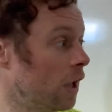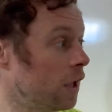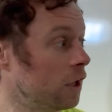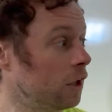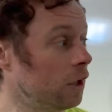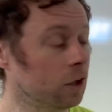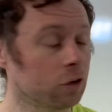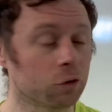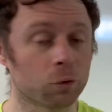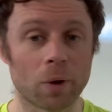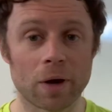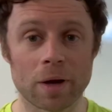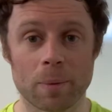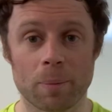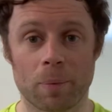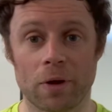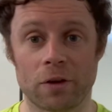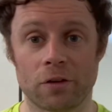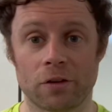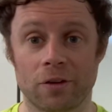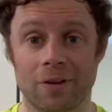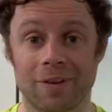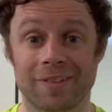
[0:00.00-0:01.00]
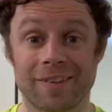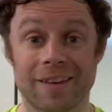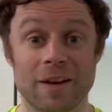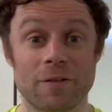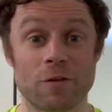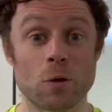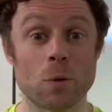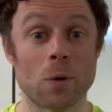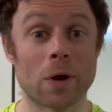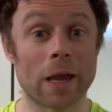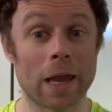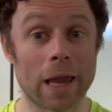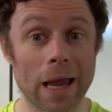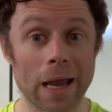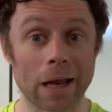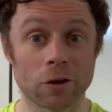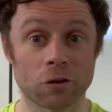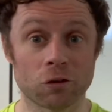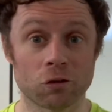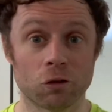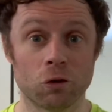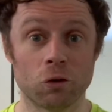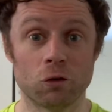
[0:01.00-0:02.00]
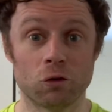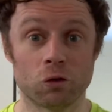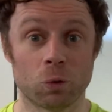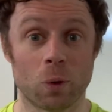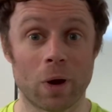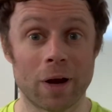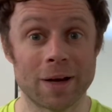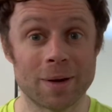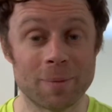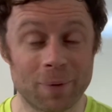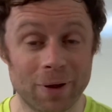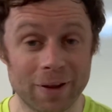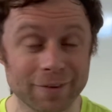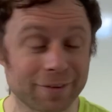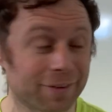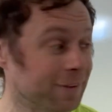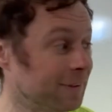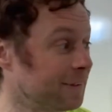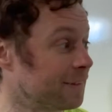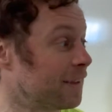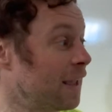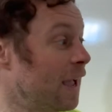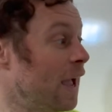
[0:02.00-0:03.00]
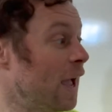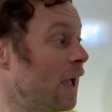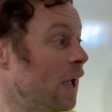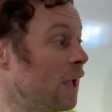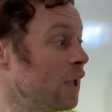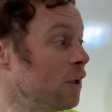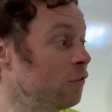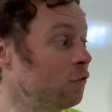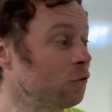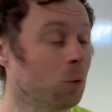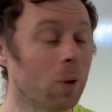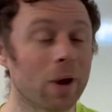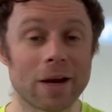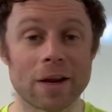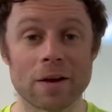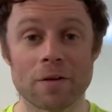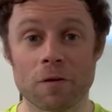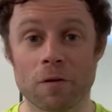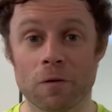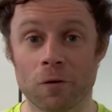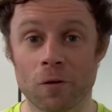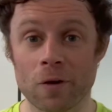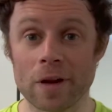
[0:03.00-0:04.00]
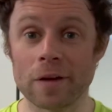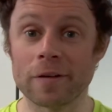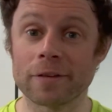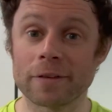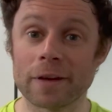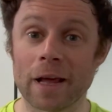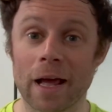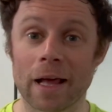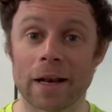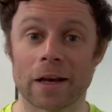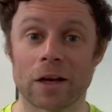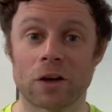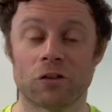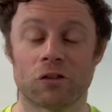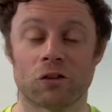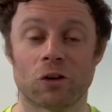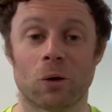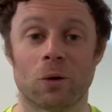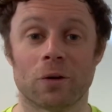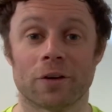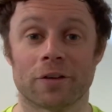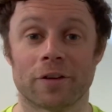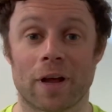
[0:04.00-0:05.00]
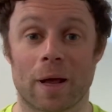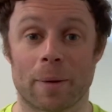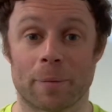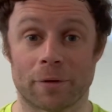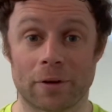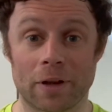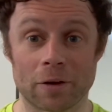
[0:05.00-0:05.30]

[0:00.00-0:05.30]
You got 20 pistols, and if you get through 20 pistols, you've 20 freestanding shoulder taps.